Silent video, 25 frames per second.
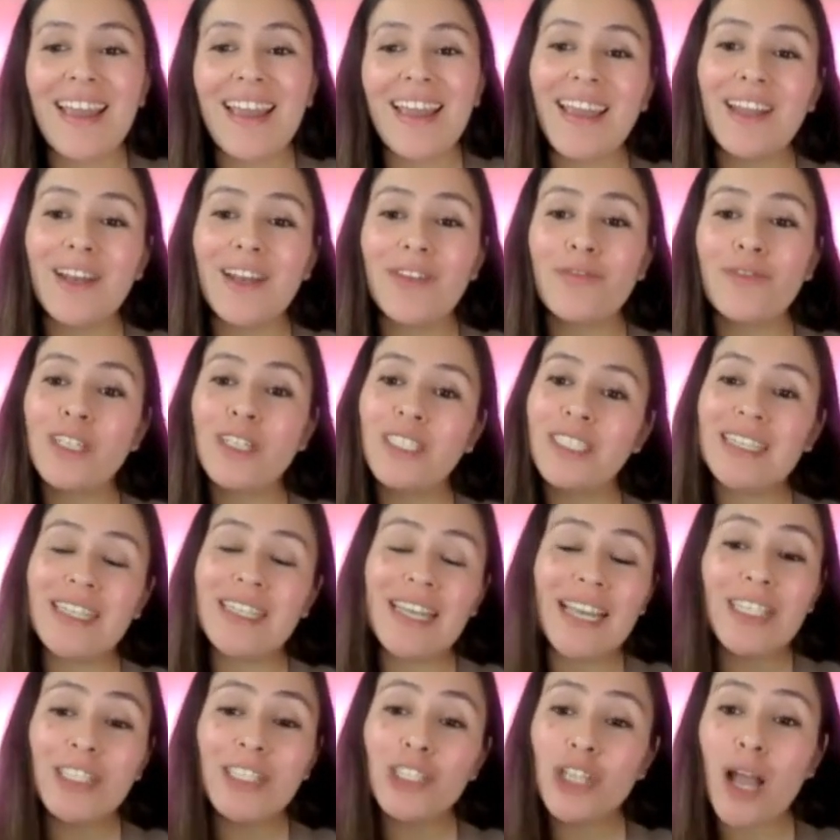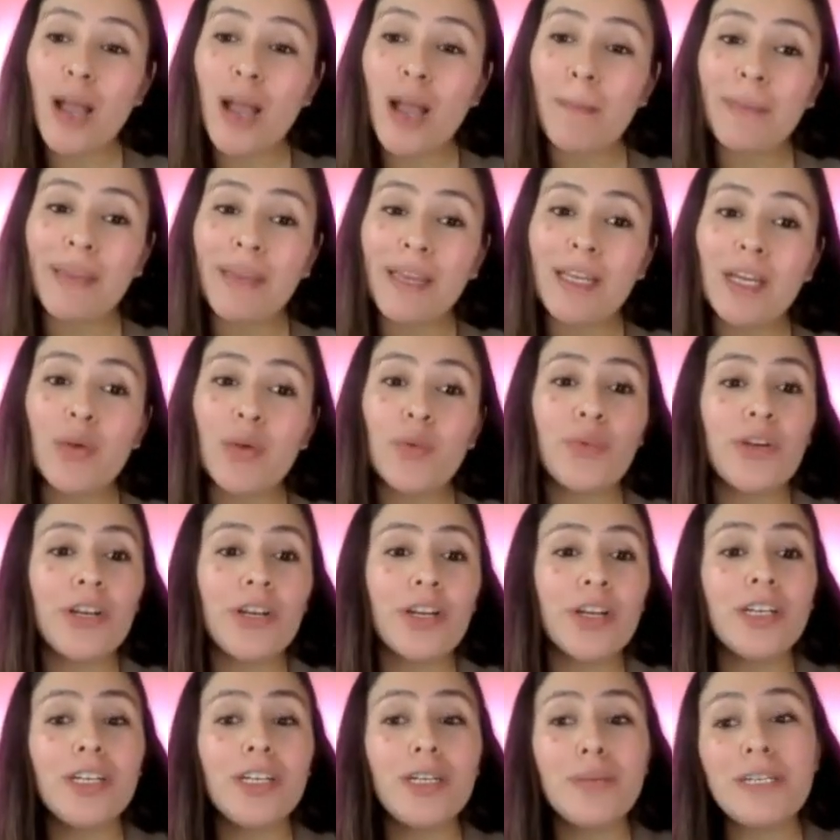And for today's topic,
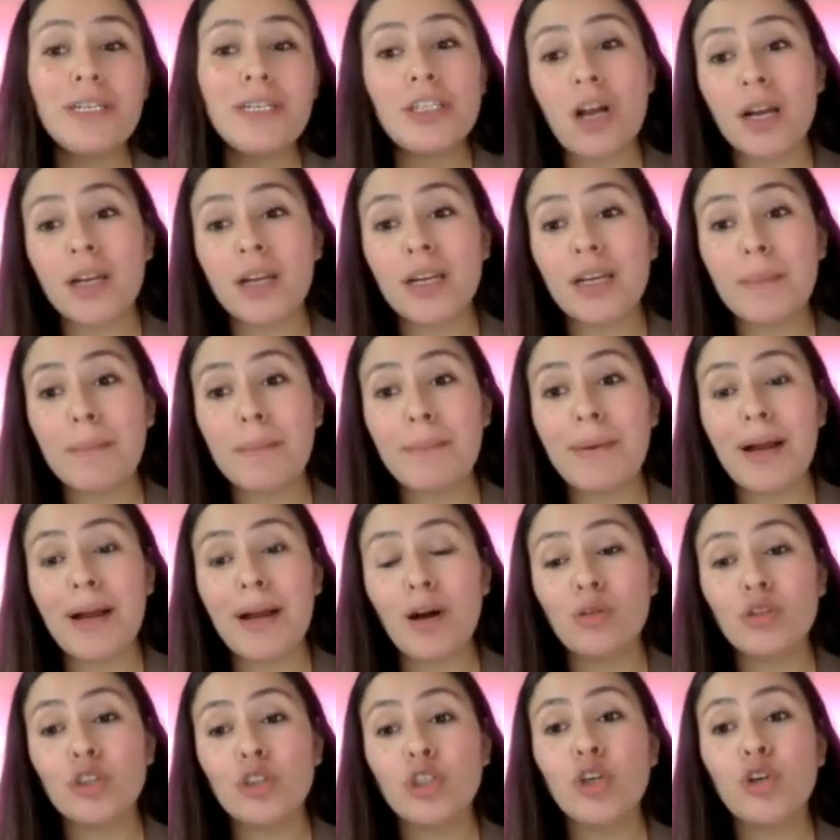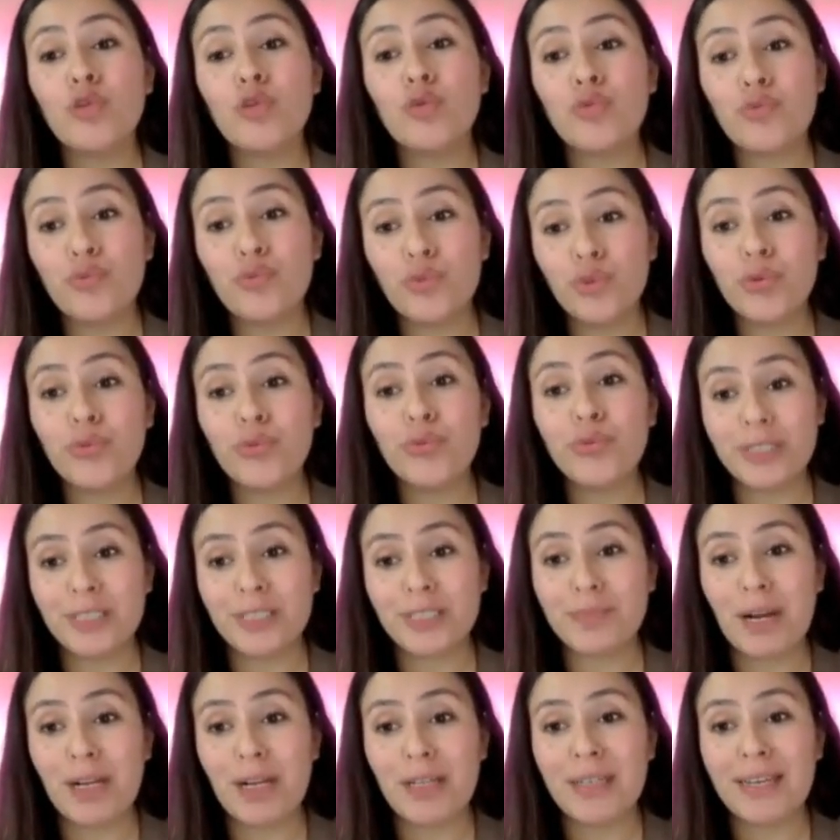we're going to be talking about rote
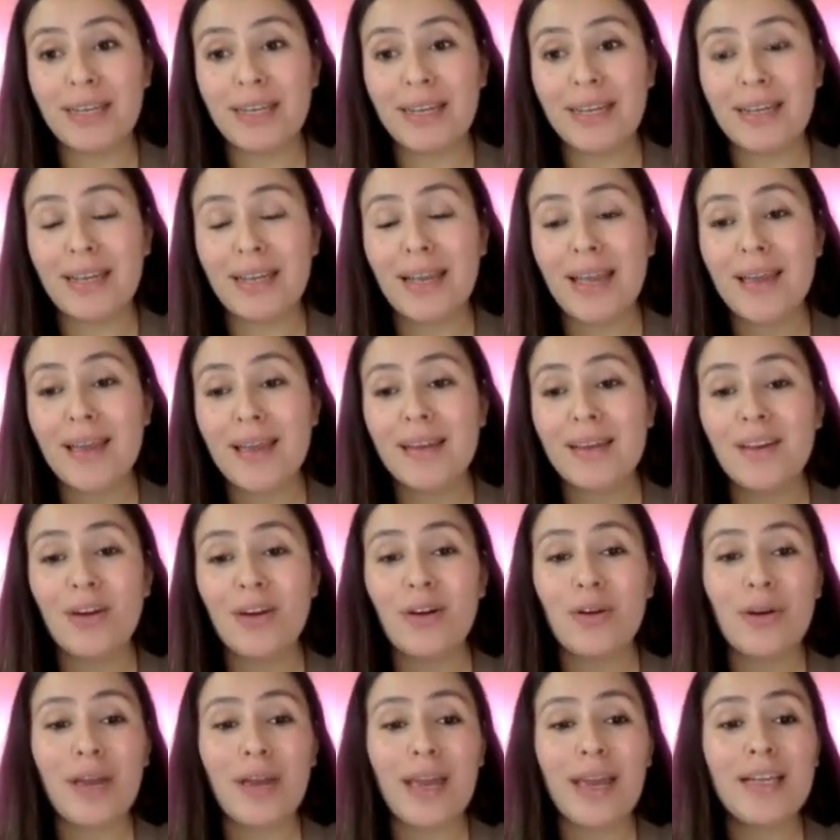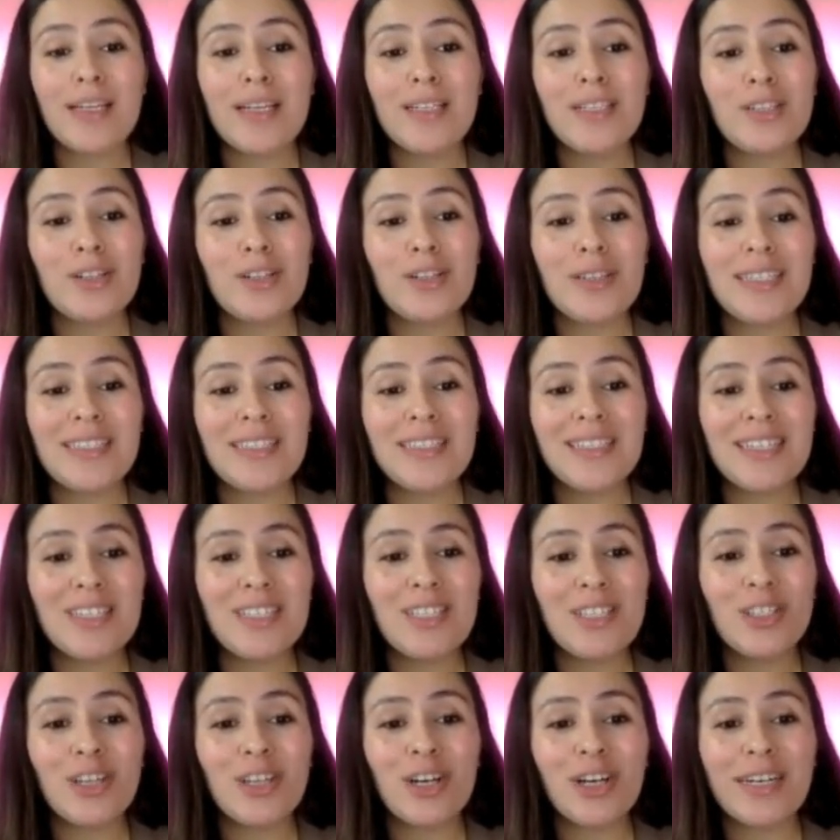responding. Okay, so let's
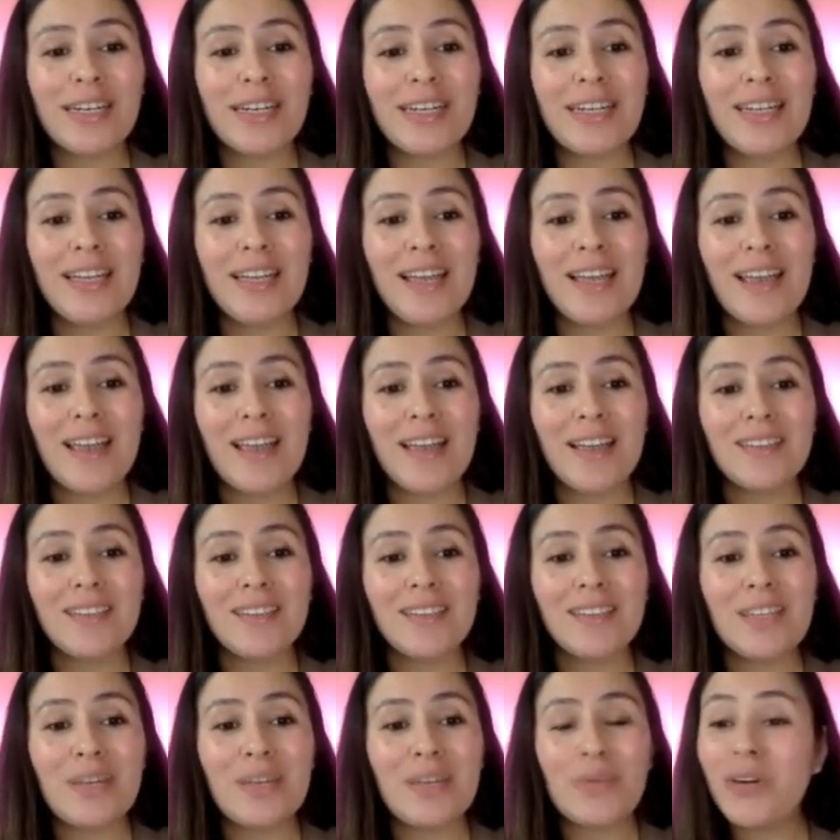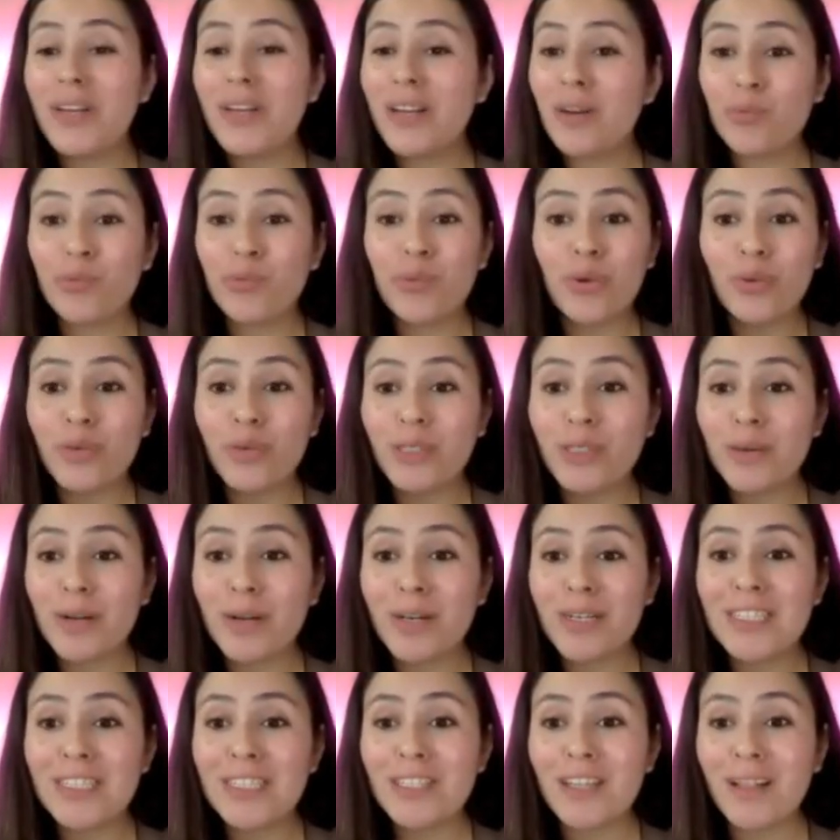get started and see what rote
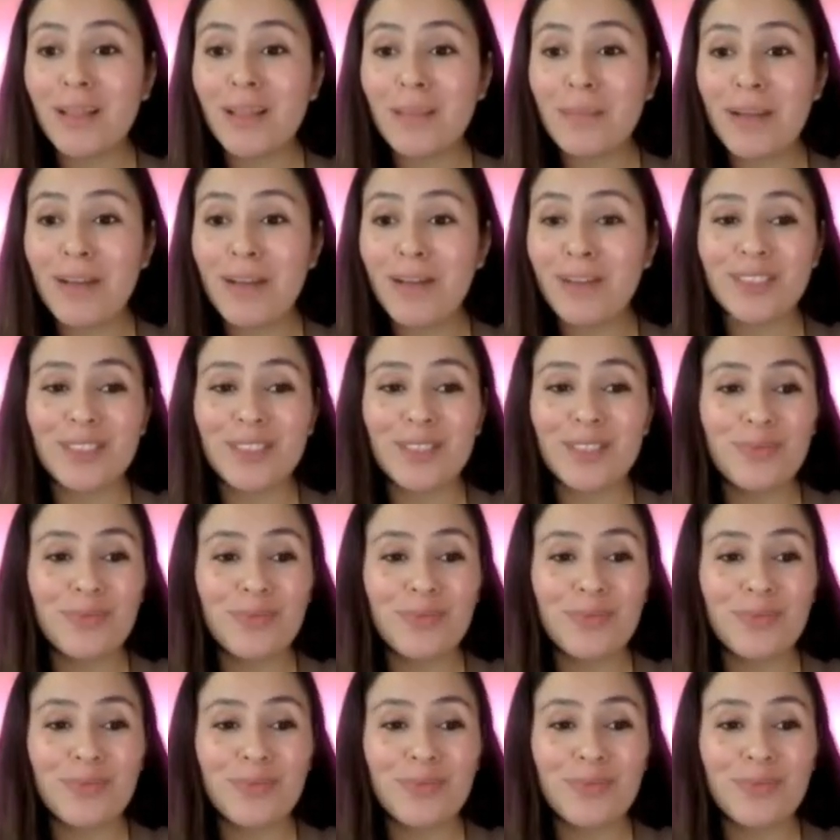responding is all about.